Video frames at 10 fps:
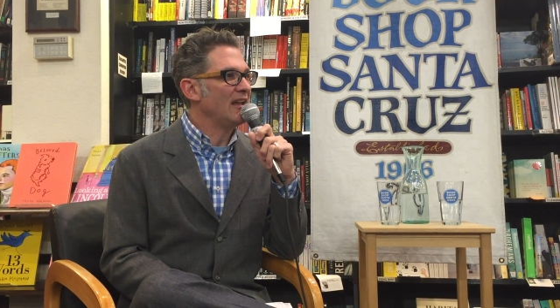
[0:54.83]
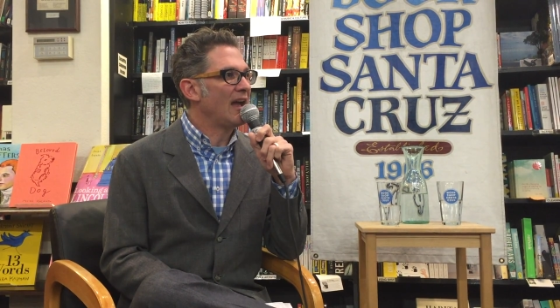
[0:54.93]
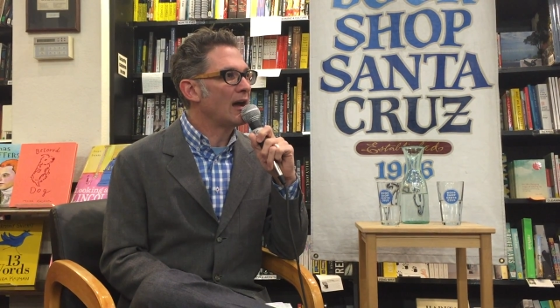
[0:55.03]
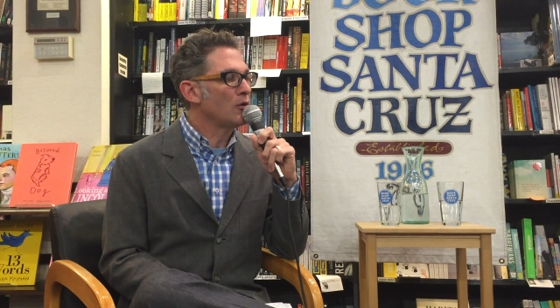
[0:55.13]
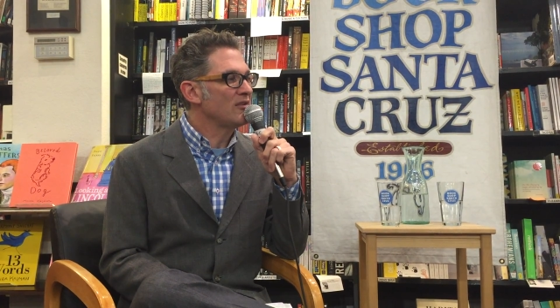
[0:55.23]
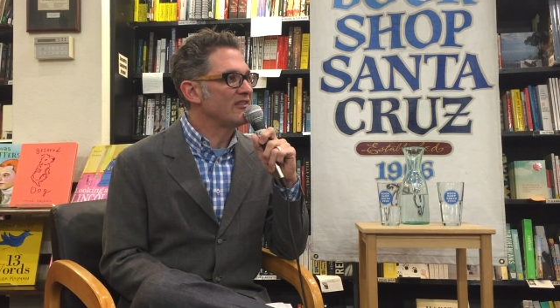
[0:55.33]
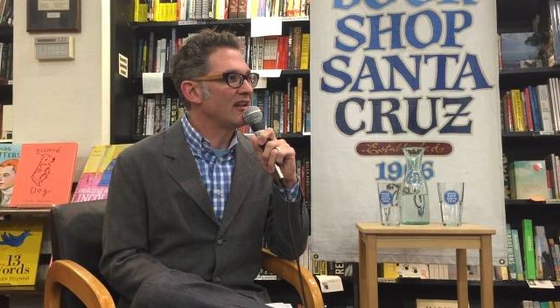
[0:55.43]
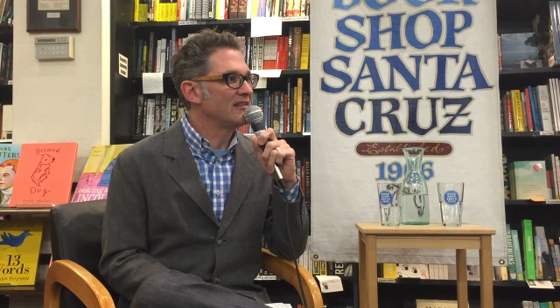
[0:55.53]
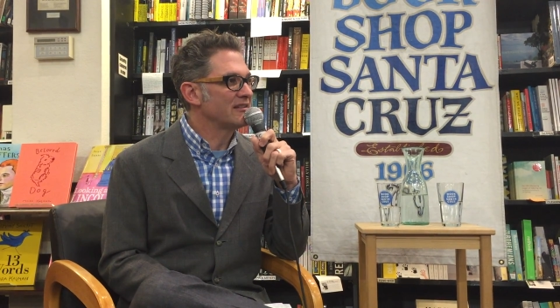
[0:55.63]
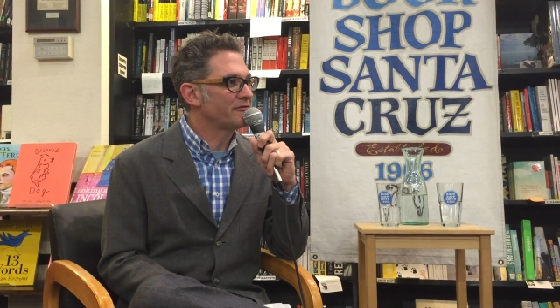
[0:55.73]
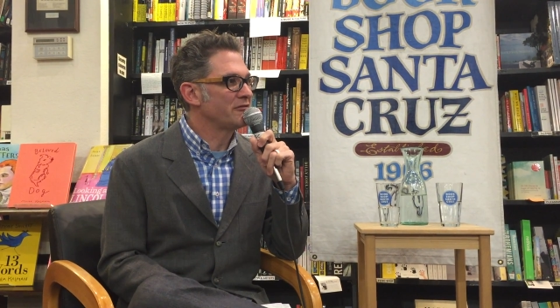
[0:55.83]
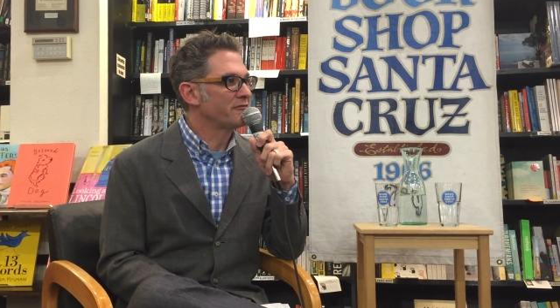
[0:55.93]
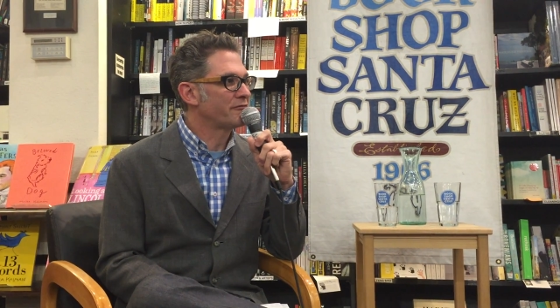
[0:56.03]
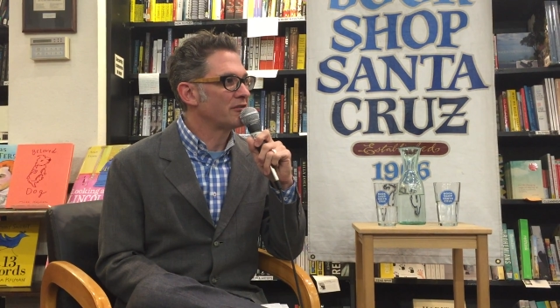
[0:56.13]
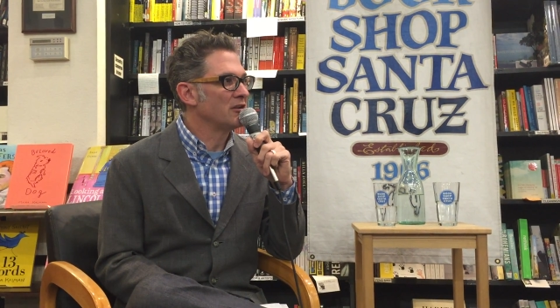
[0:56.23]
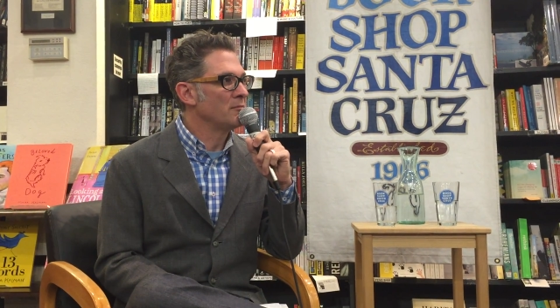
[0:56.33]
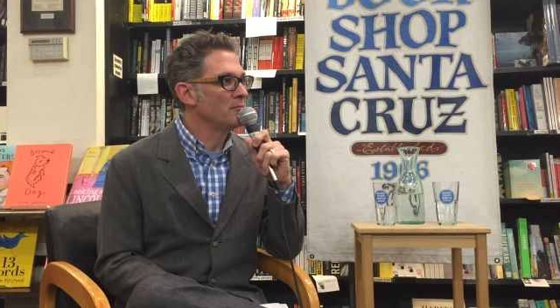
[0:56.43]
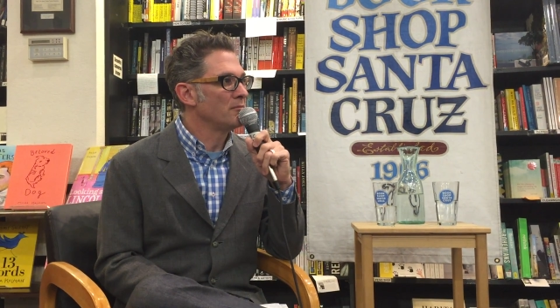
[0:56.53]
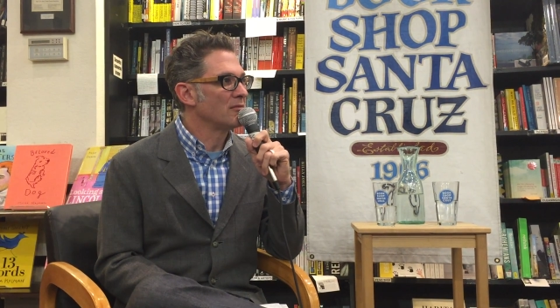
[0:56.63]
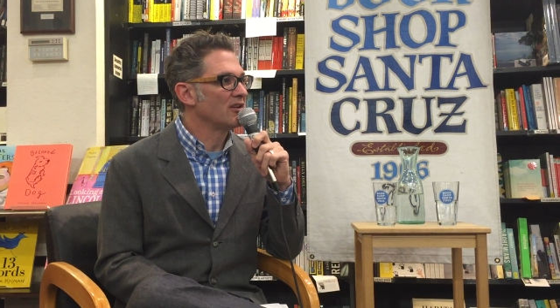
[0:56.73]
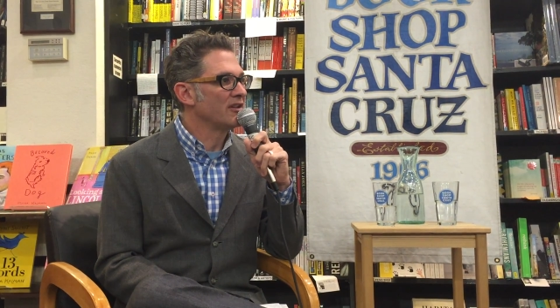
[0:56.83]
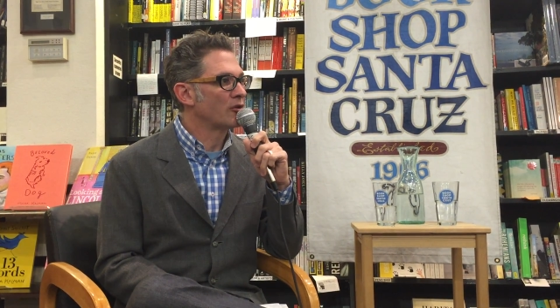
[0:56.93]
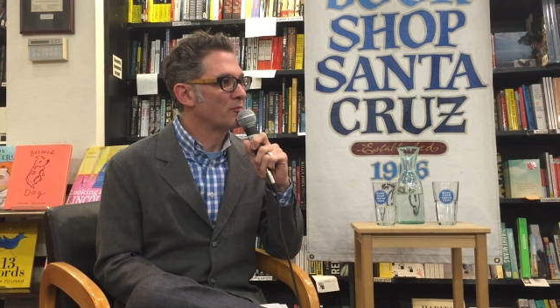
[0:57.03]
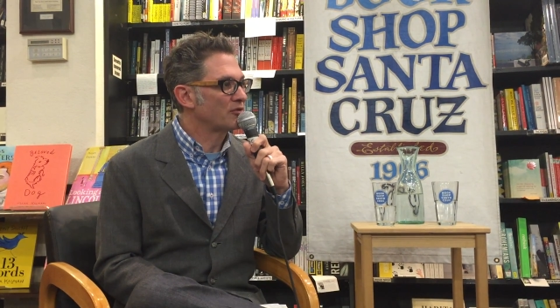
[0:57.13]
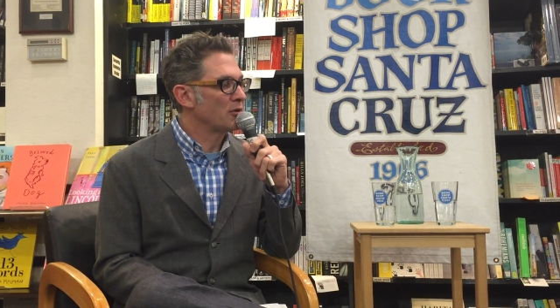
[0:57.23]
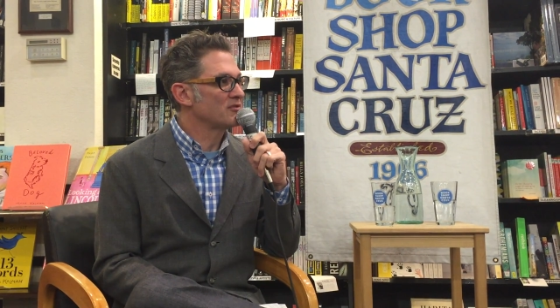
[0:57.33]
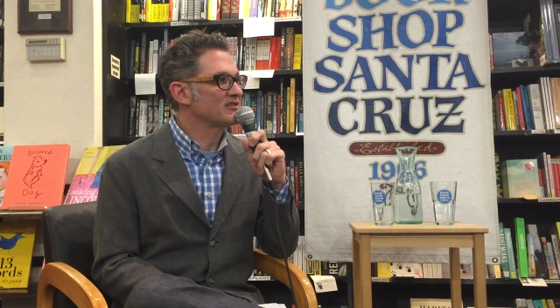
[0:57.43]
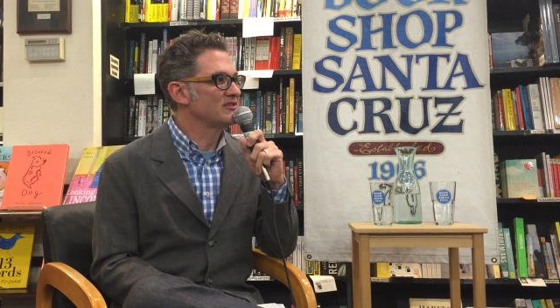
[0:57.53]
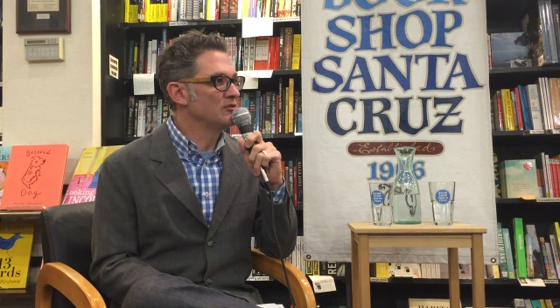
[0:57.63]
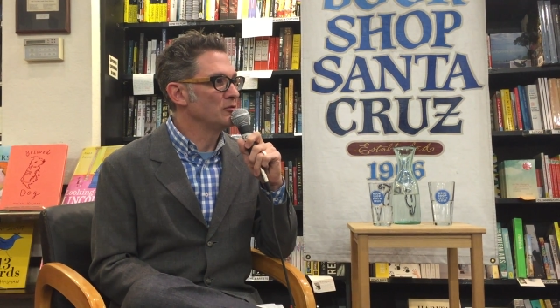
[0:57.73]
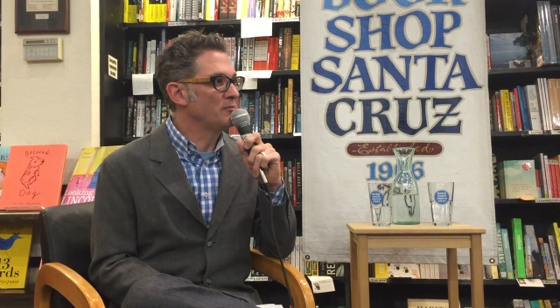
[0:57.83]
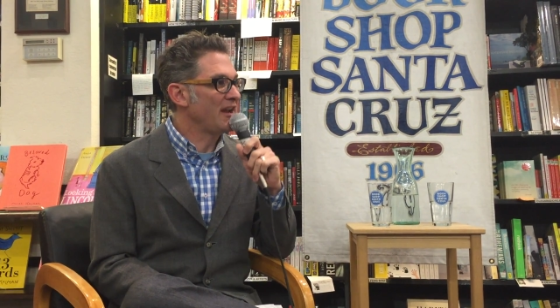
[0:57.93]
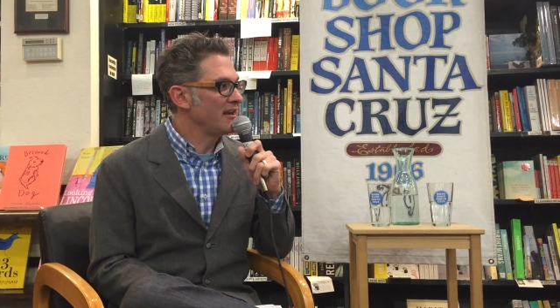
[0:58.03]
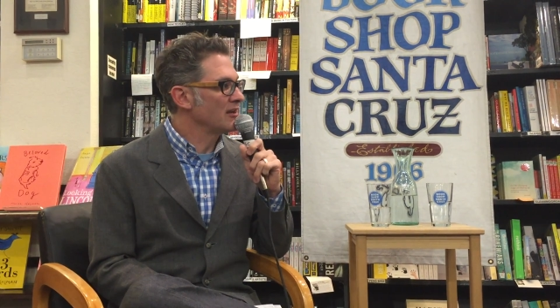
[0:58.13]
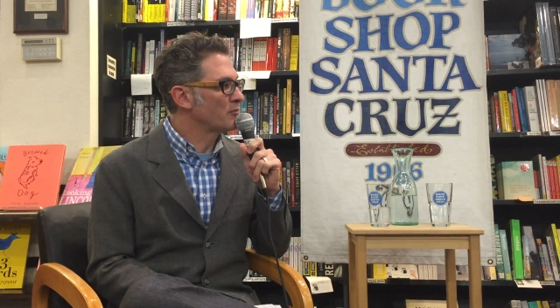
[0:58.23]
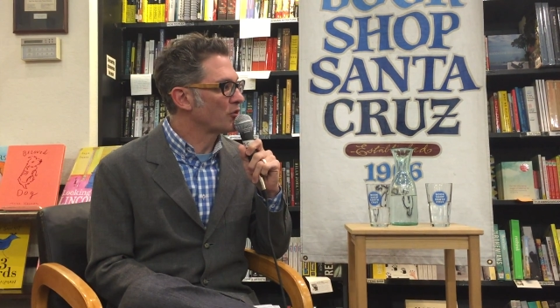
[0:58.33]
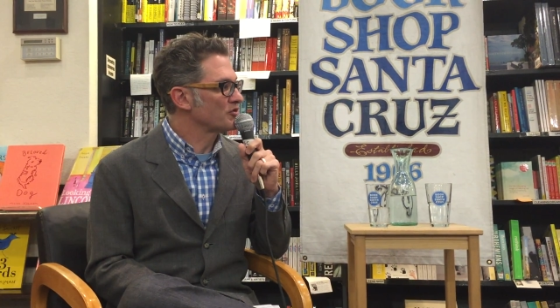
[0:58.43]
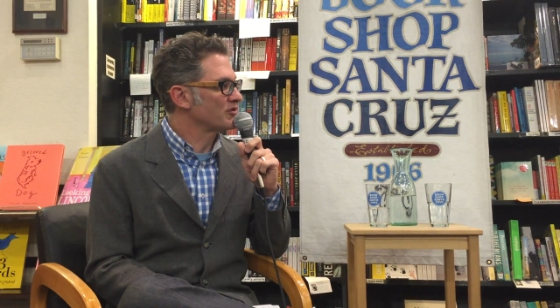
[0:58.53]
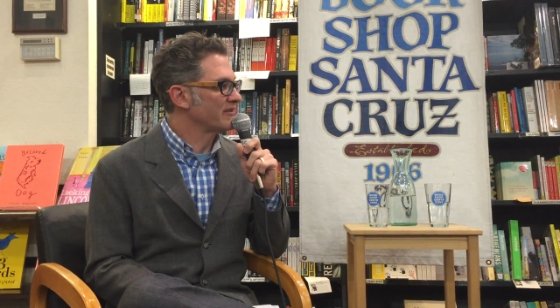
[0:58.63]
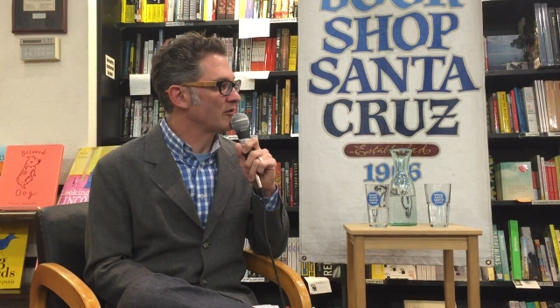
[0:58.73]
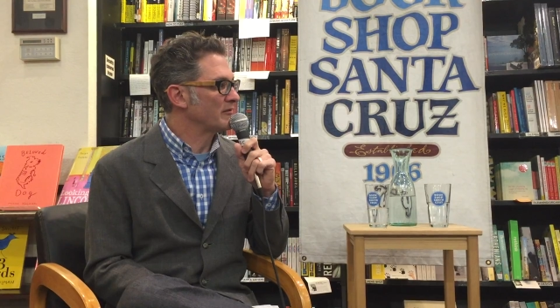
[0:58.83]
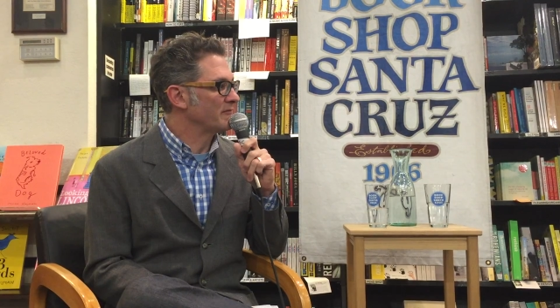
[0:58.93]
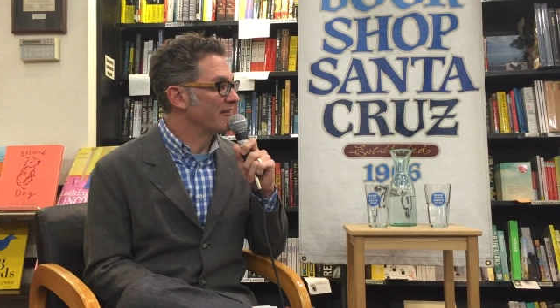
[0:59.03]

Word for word: how is that different from your approach to painting a portrait of a,